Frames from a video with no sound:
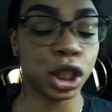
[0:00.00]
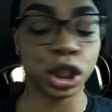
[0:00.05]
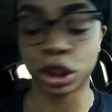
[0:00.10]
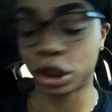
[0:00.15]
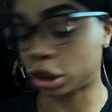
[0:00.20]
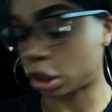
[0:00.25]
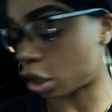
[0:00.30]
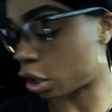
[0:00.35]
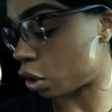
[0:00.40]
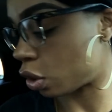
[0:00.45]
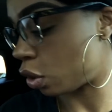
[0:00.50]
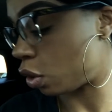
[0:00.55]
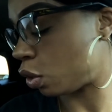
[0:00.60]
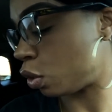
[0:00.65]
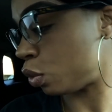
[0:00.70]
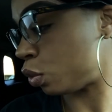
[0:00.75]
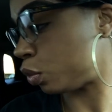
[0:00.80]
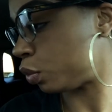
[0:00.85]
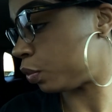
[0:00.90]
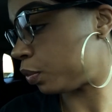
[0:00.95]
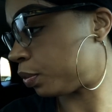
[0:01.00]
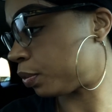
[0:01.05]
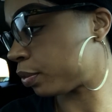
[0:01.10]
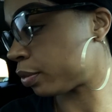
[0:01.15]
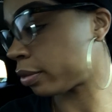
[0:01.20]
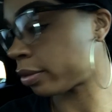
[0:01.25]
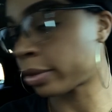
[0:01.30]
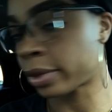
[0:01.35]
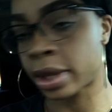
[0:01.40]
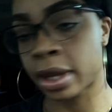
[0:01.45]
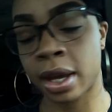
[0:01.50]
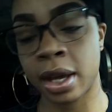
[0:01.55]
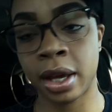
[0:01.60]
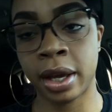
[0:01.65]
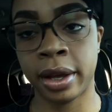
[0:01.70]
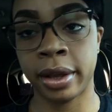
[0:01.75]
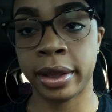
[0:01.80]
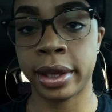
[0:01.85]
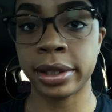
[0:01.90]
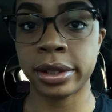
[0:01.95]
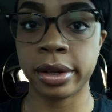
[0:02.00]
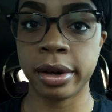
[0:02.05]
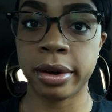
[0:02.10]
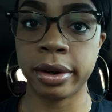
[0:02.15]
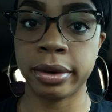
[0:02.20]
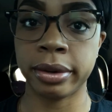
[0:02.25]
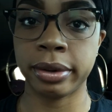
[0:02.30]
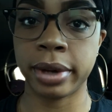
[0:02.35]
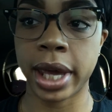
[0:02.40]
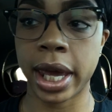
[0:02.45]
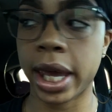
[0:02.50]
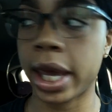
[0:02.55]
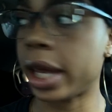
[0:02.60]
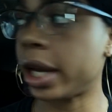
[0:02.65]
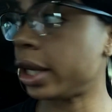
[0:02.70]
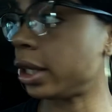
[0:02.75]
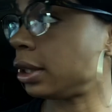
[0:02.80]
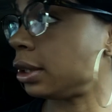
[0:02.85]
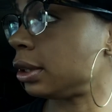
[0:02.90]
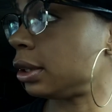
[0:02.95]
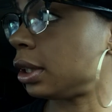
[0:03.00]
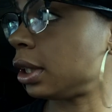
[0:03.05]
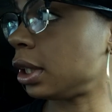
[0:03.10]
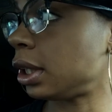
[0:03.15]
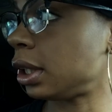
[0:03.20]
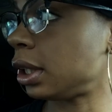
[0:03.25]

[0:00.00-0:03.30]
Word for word: So let's go ahead and